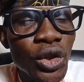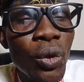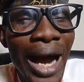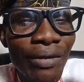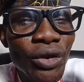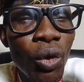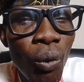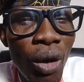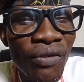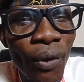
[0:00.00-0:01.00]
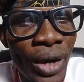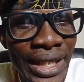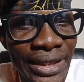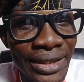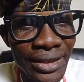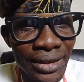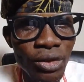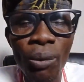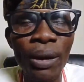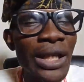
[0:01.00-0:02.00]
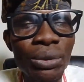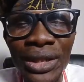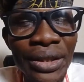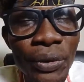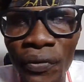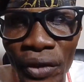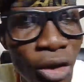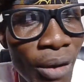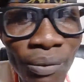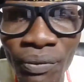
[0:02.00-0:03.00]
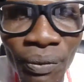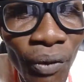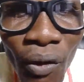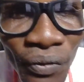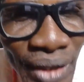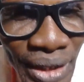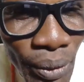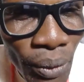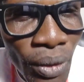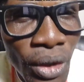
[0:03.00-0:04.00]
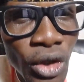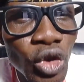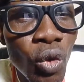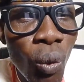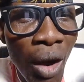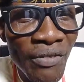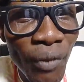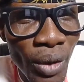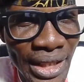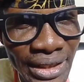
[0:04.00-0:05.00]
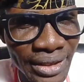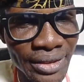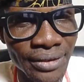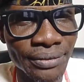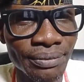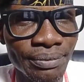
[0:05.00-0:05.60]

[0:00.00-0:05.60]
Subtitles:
You have to work for it. Nobody will give you freedom for free. You work for it.